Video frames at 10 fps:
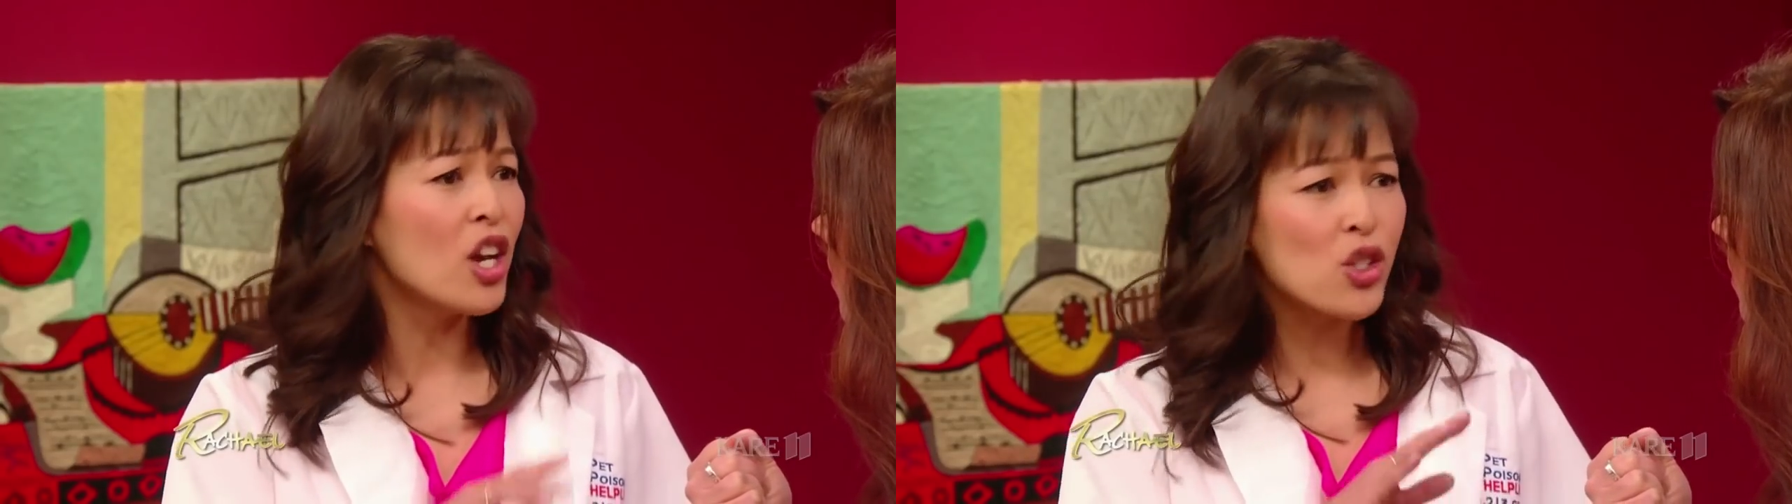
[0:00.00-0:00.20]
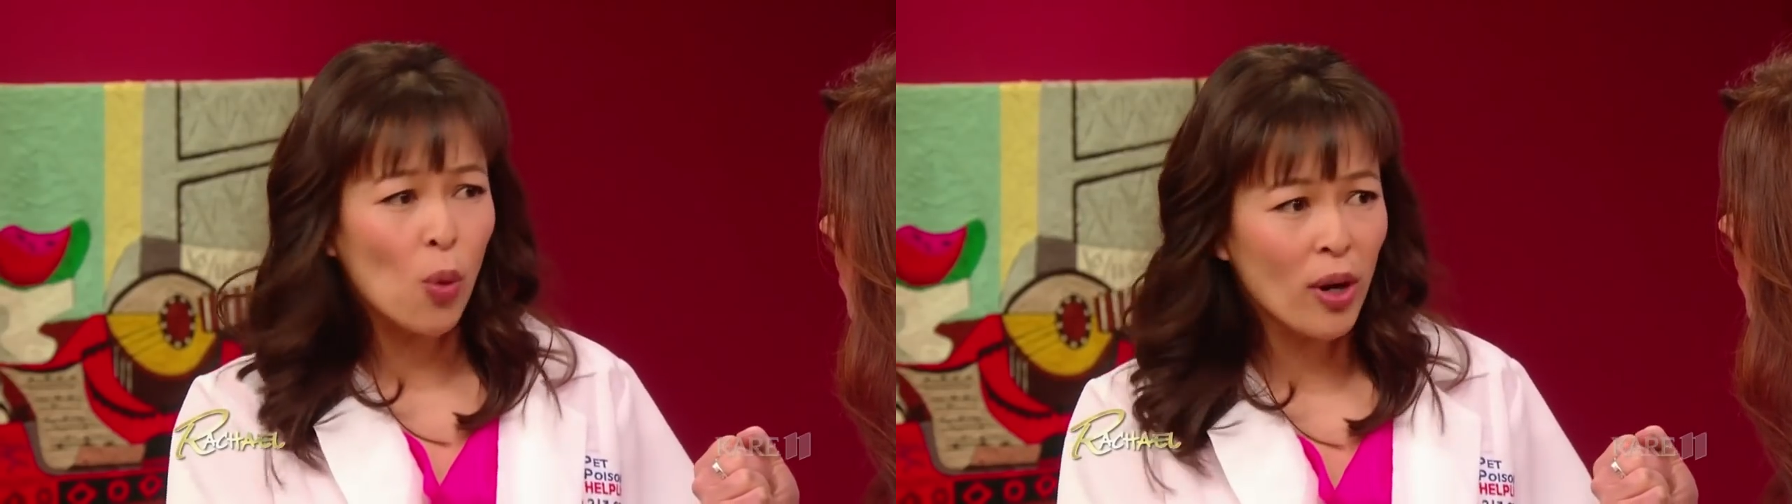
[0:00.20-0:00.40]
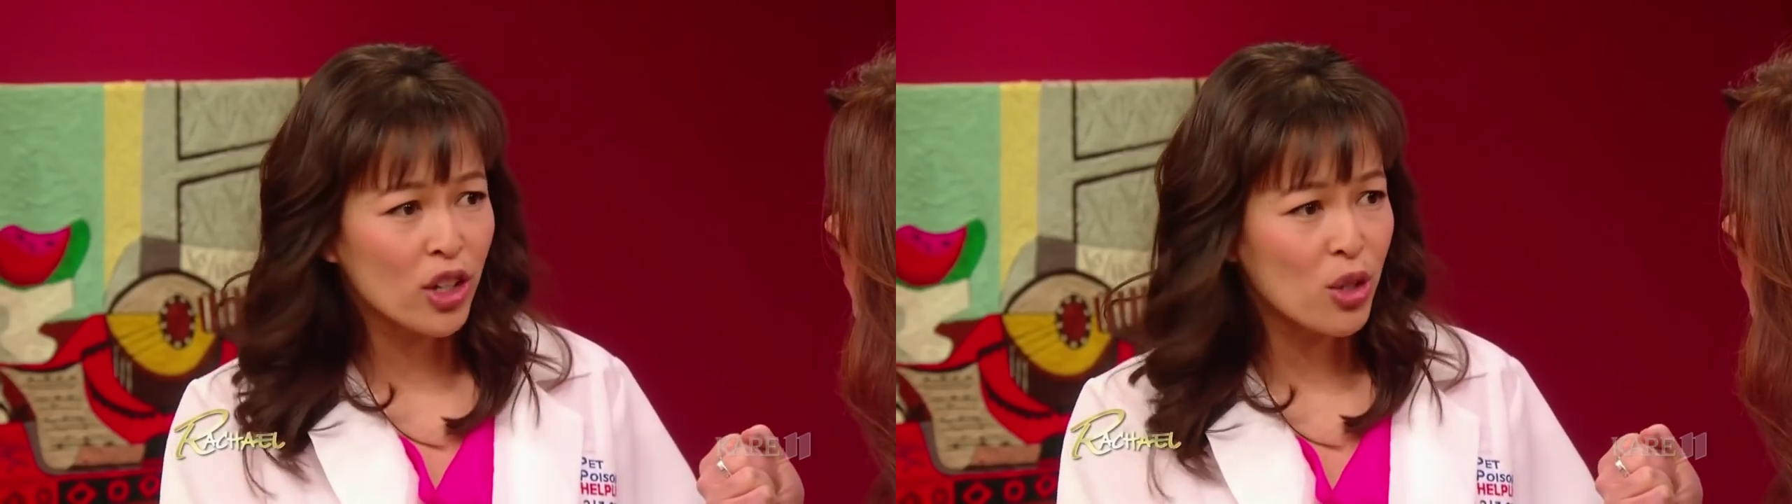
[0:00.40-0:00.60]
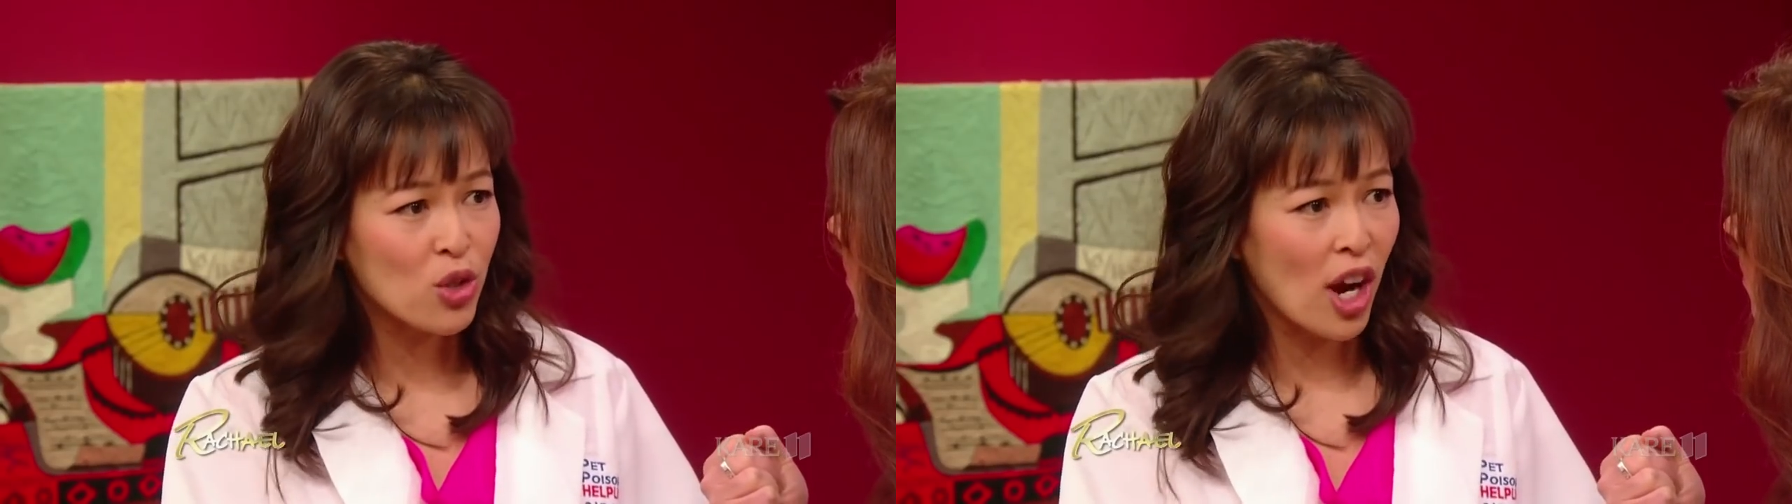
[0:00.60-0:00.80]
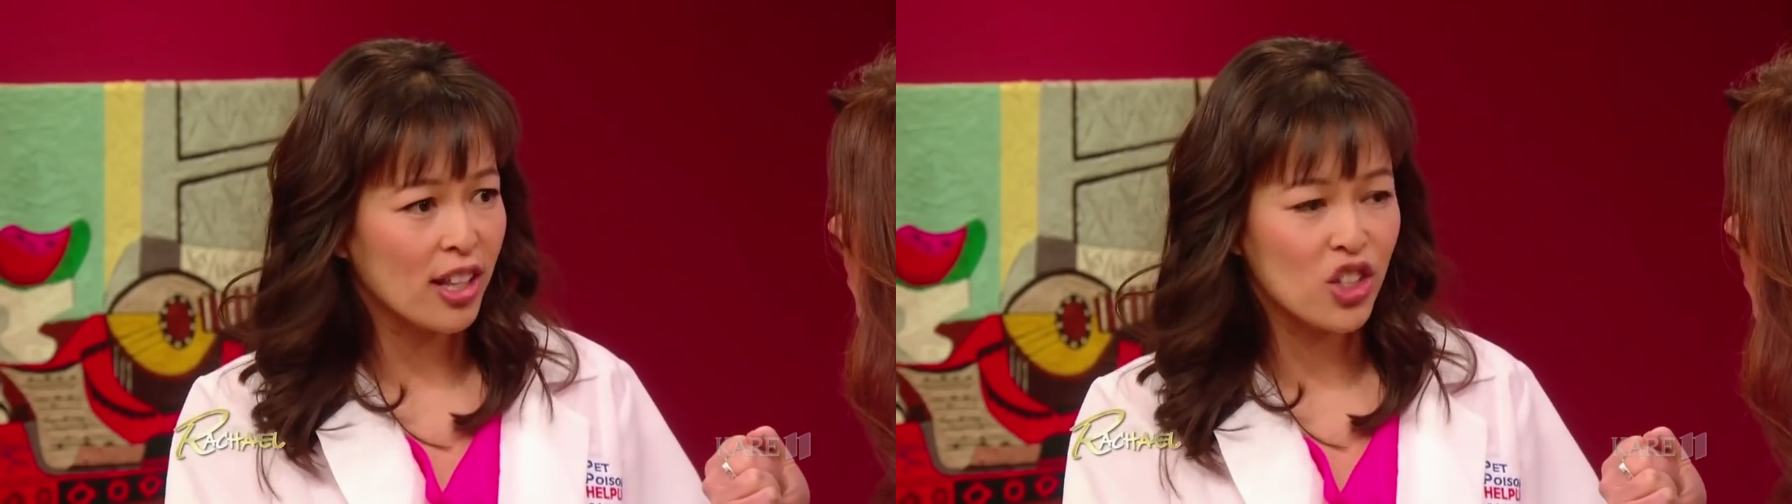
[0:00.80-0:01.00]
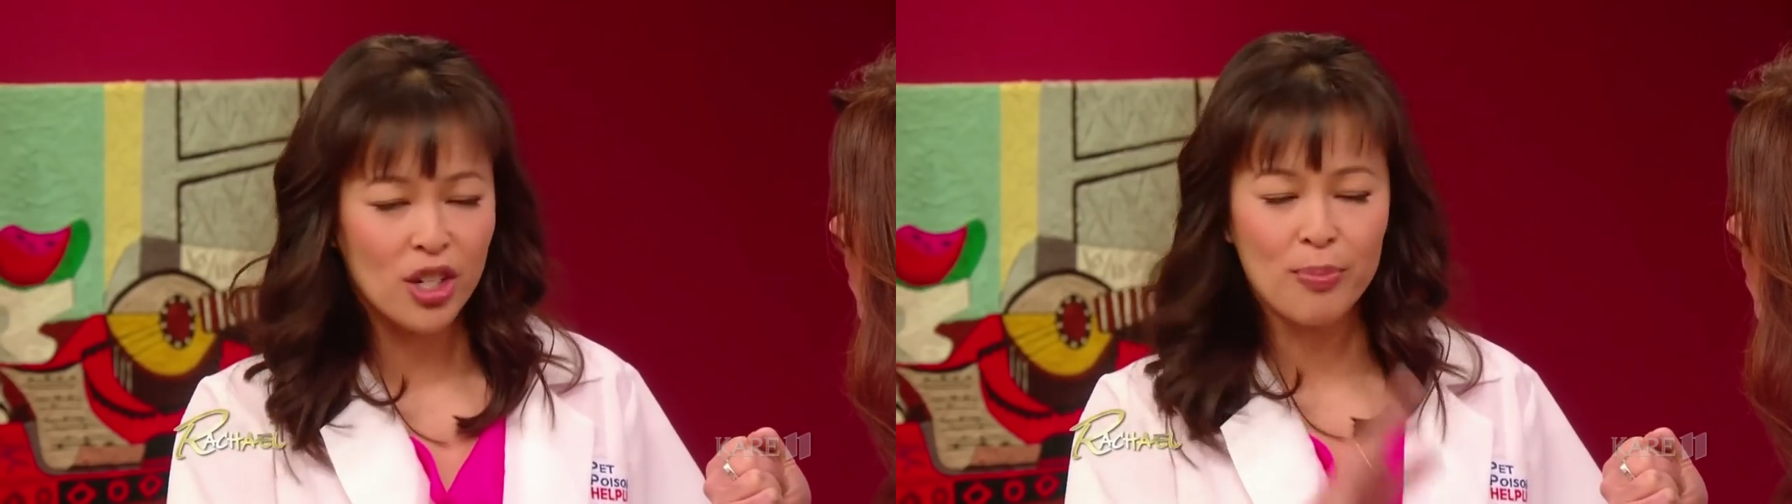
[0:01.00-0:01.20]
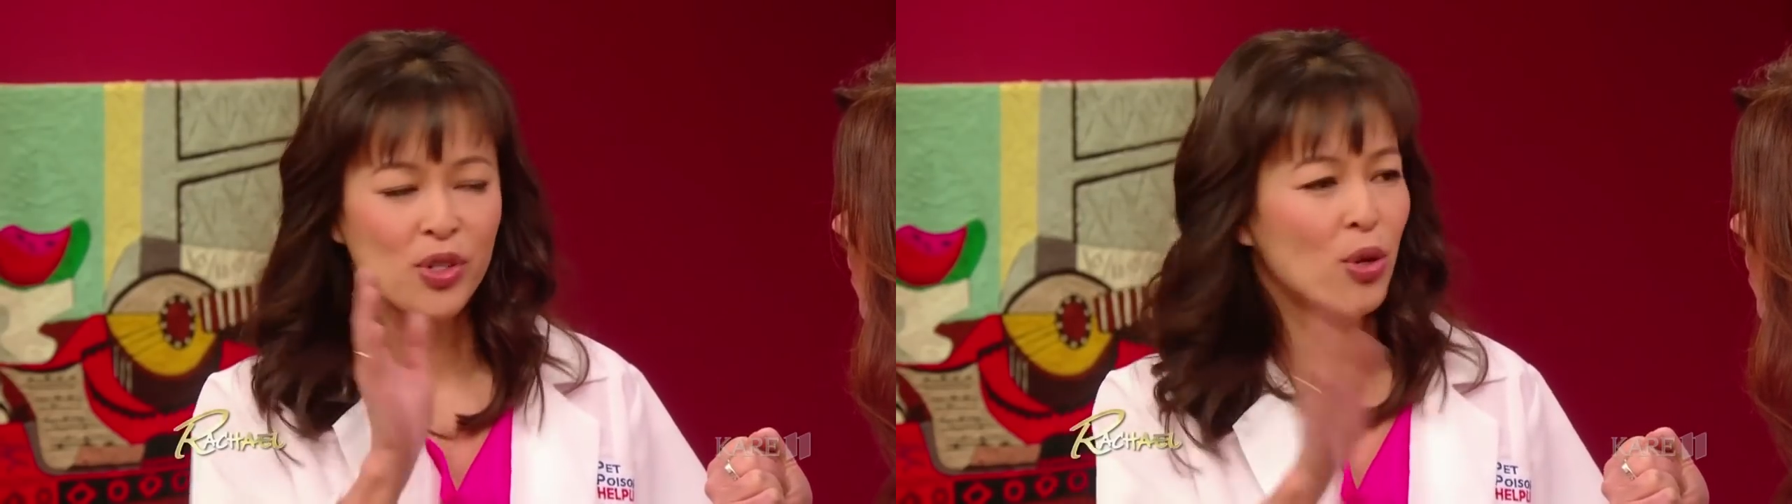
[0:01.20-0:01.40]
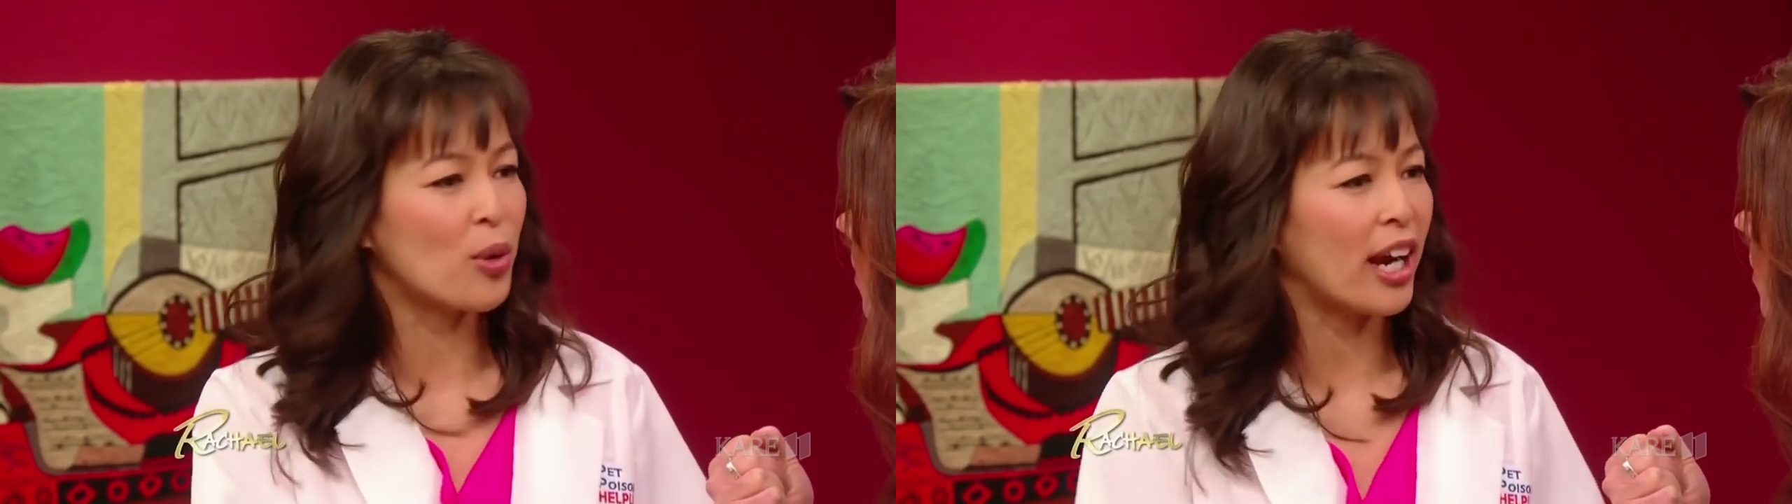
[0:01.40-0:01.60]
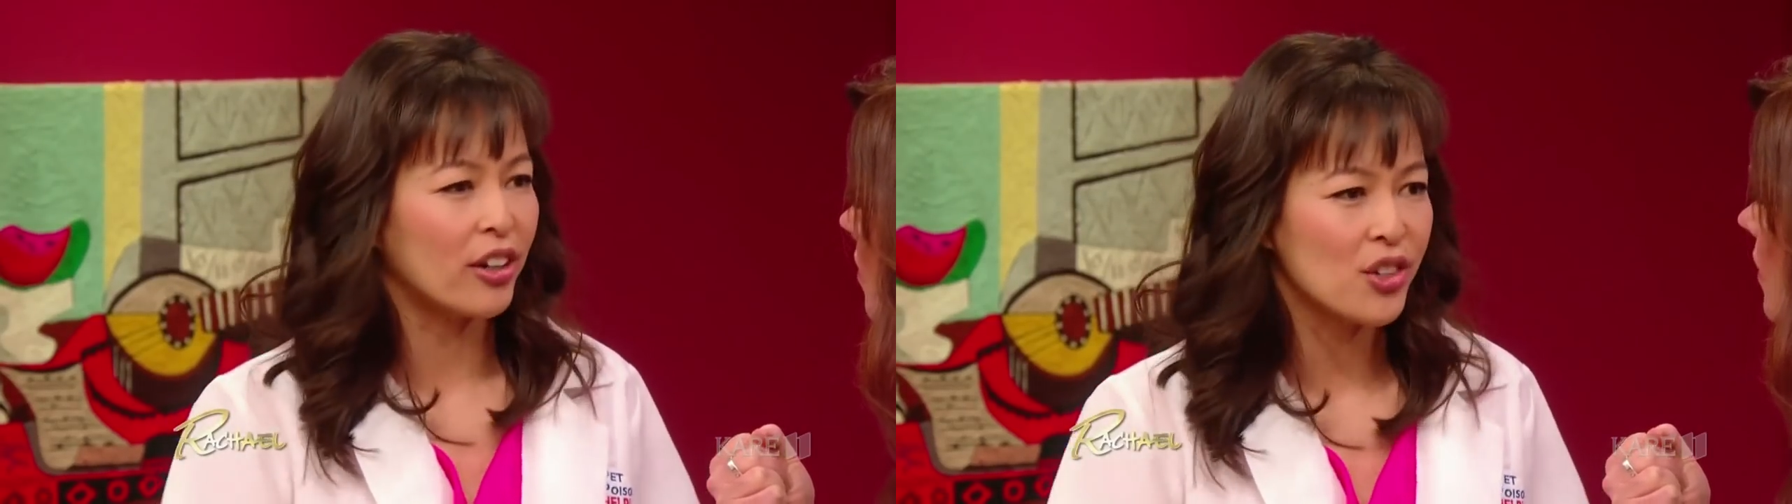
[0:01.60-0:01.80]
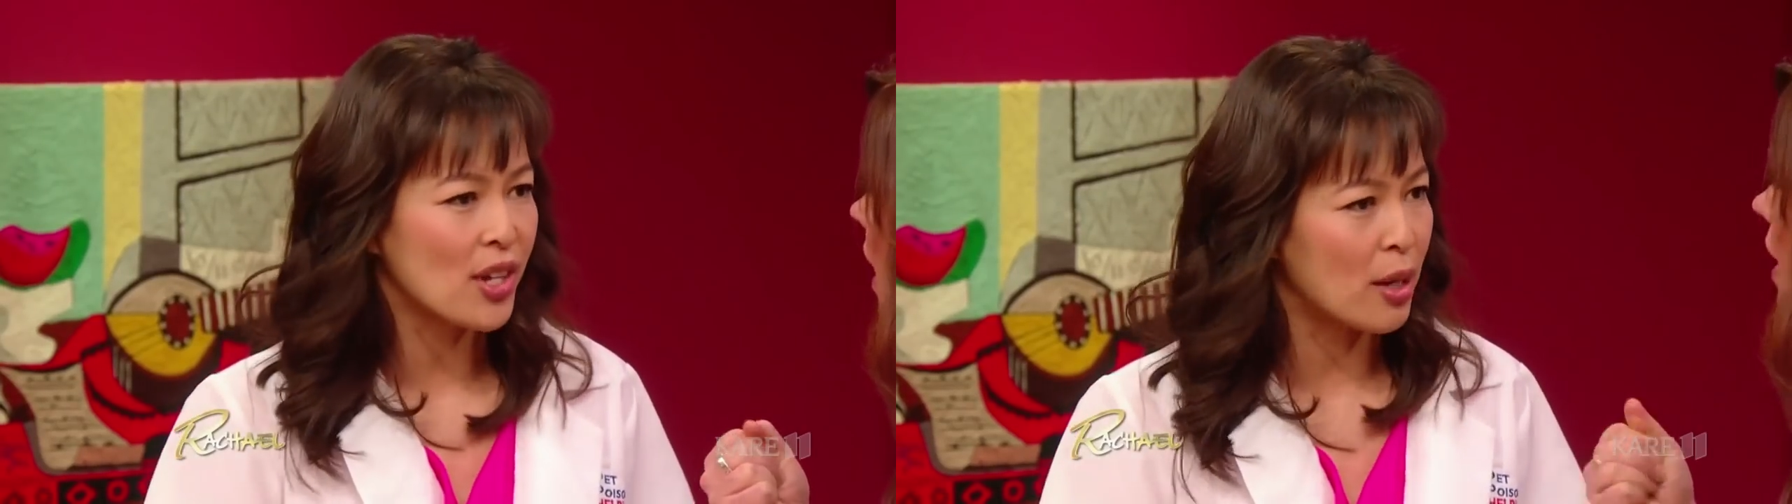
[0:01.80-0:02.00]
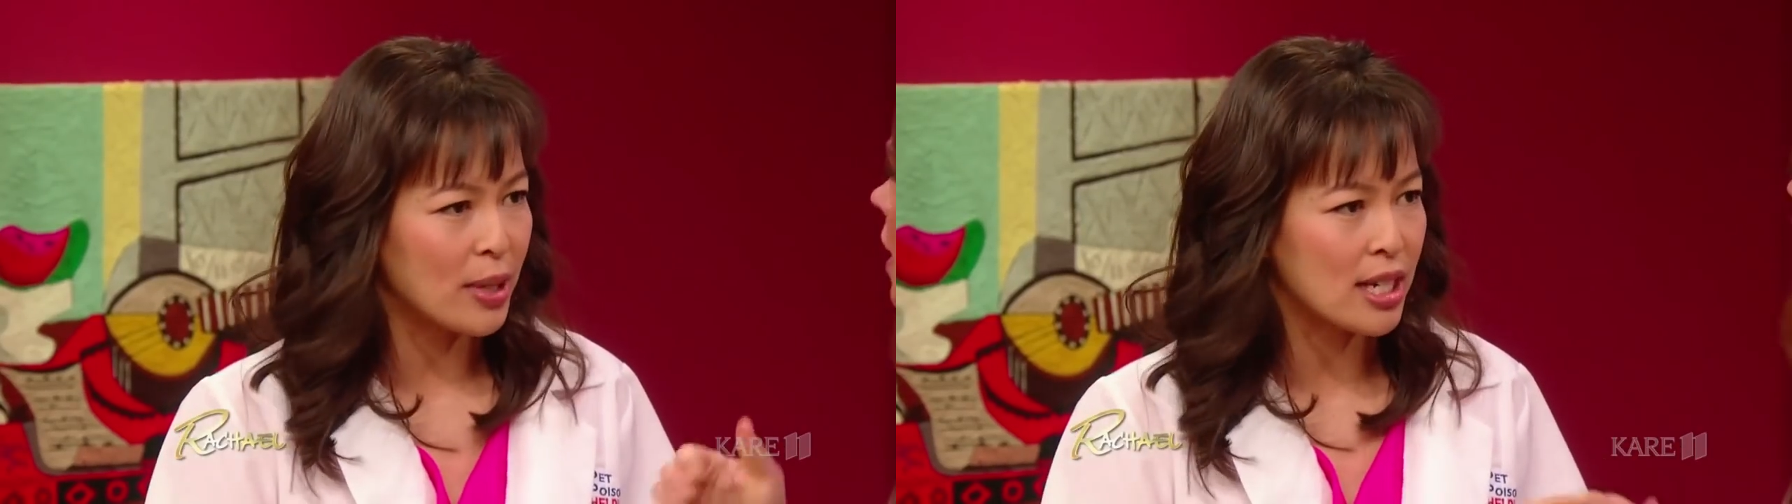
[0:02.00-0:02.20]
So 1 or 2 chocolate chips, who cares? Not a big